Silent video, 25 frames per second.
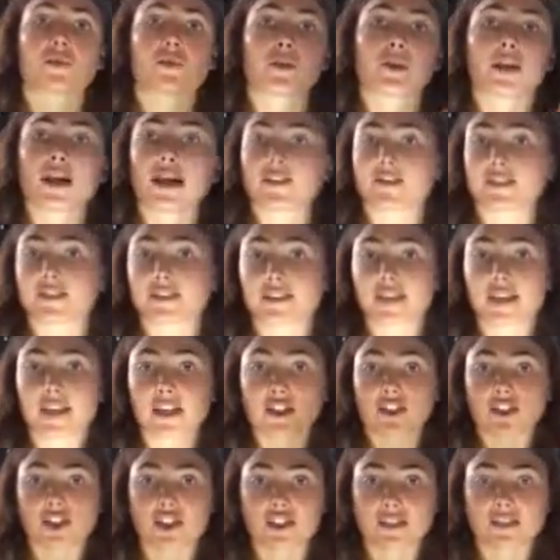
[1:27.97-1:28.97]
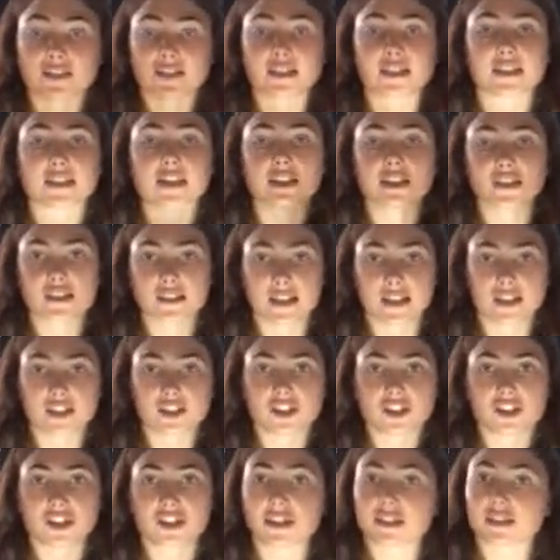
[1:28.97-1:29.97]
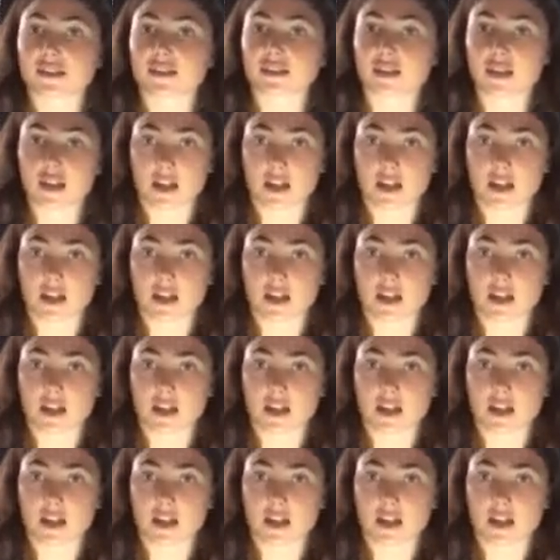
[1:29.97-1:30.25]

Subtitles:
we'd have sections, and each section is